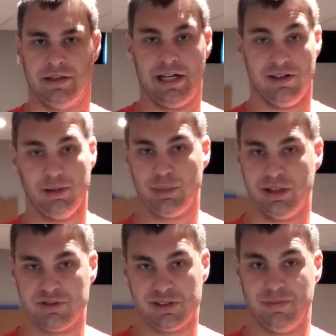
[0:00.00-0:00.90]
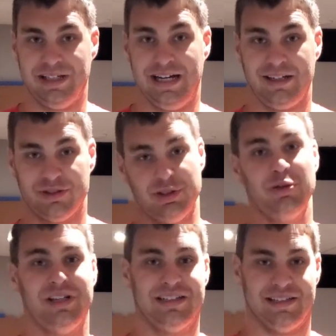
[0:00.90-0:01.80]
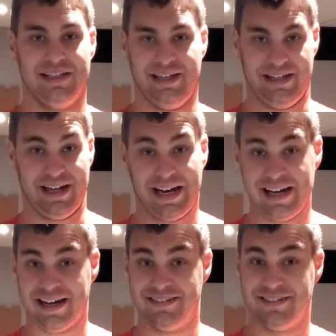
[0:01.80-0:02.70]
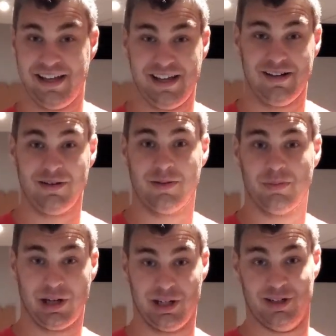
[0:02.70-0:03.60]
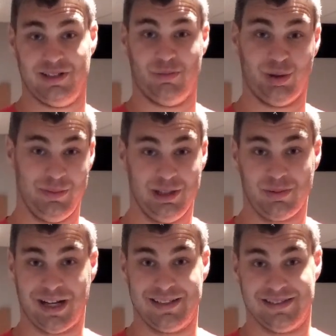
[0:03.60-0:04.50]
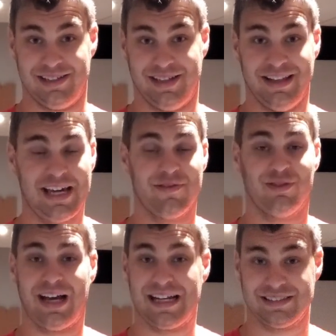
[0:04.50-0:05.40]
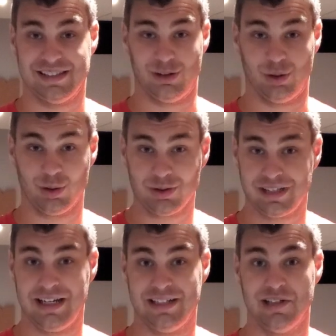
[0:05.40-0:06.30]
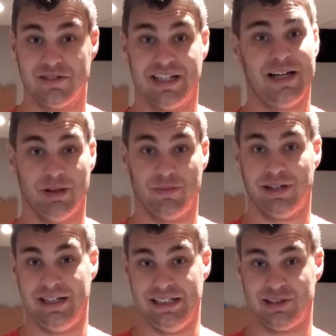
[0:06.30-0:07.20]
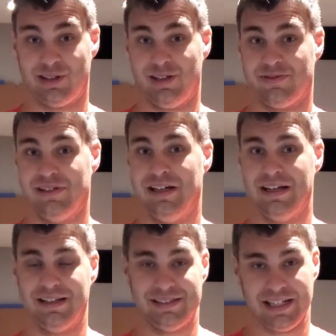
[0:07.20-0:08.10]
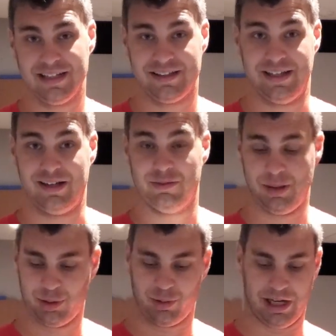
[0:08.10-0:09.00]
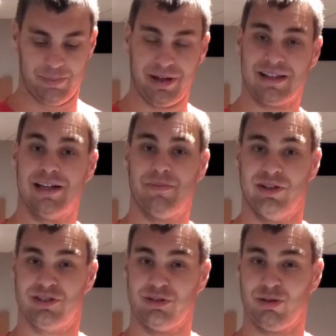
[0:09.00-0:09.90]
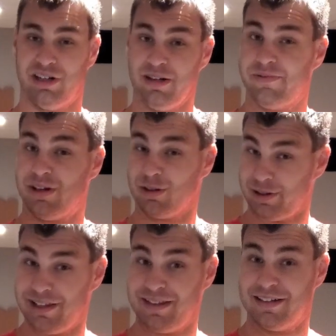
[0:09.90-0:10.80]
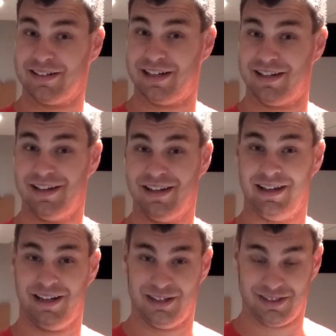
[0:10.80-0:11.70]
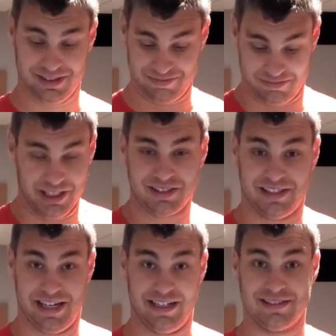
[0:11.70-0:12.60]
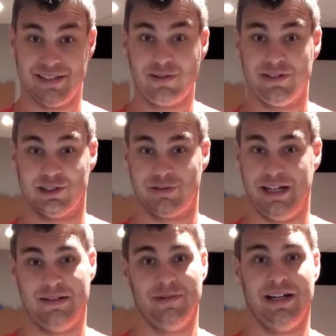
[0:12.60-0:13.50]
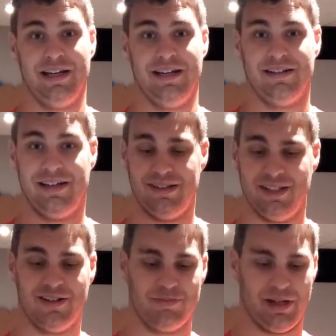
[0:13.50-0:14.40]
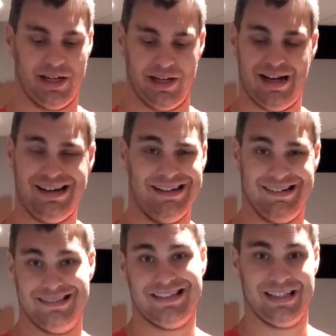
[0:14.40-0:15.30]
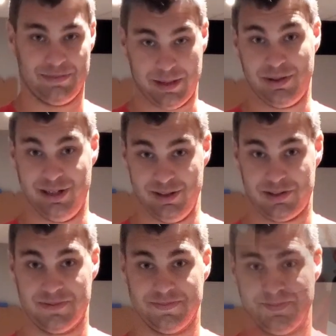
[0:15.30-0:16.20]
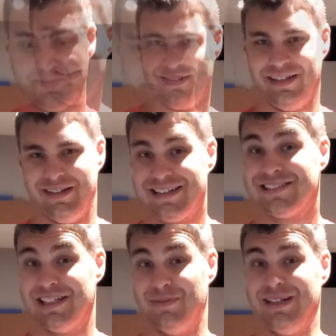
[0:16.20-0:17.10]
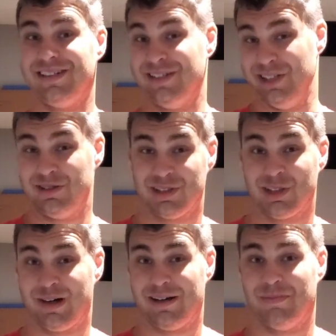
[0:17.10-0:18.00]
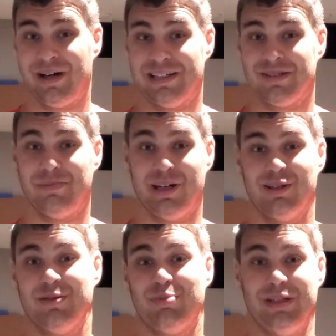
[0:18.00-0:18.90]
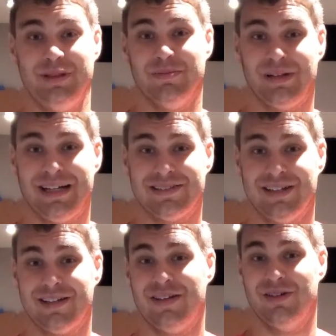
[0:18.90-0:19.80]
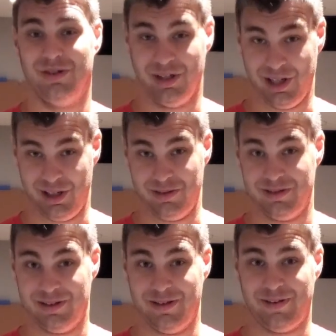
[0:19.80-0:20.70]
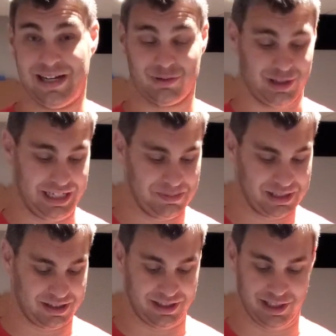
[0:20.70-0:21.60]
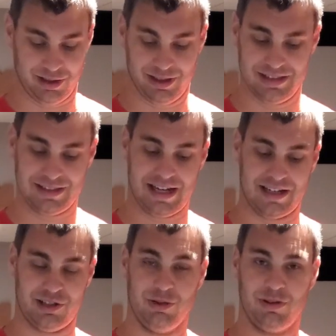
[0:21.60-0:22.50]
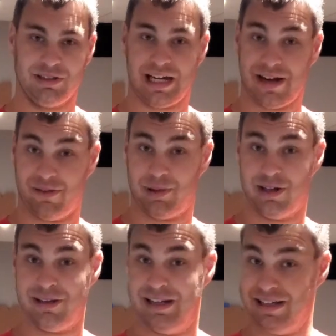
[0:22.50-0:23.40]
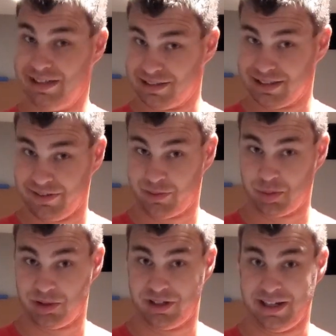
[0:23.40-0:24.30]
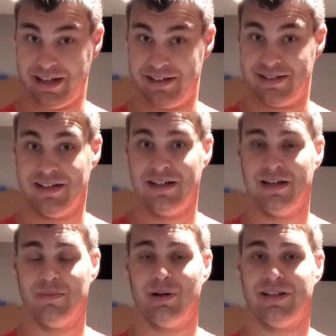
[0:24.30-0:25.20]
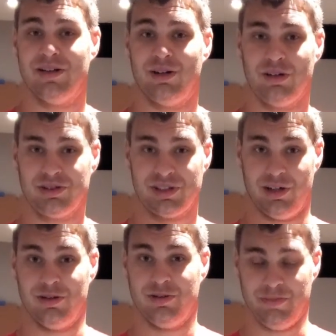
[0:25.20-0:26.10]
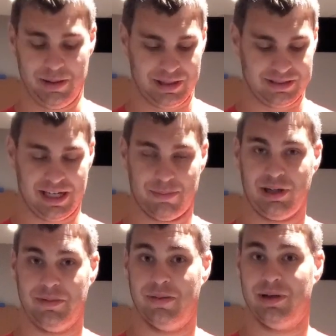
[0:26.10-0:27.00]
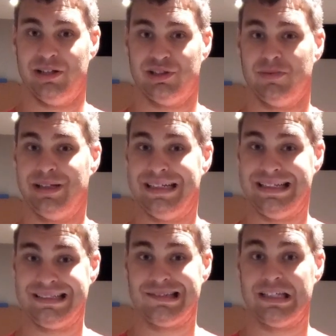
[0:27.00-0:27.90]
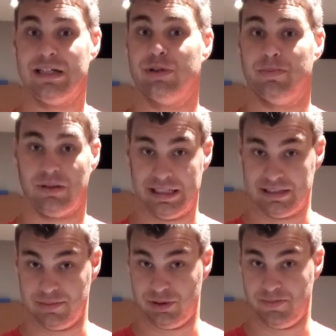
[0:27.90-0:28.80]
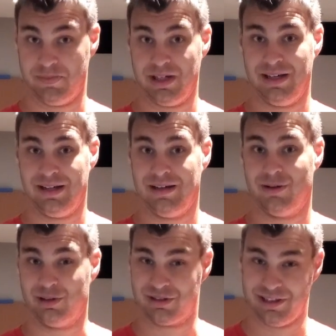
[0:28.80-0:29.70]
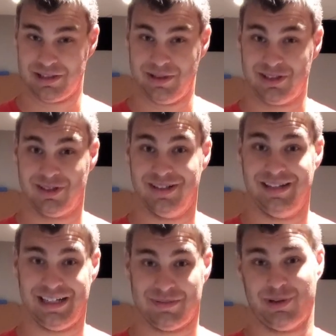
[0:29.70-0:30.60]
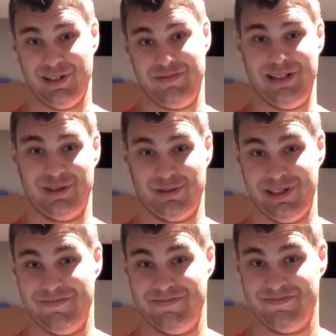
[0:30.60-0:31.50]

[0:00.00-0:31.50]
Now, unbeknownst to me, I did 2 things that day. I had 10 putters in premium plastic, and they have lasted the whole 10 years that I've been playing disc golf. The second thing, remember when I picked that up in the store, it felt great that day. And to this day, it still feels great in my hand. And I love my Ions as my putters. Now that said, am I telling you to go out and buy some putters in premium plastic? No. In fact, what I am telling you is that you want to have a putter that is comfortable in your hand, but that also, maybe it's not premium, but it should be easily replaceable. Which leads me to the next part of my story.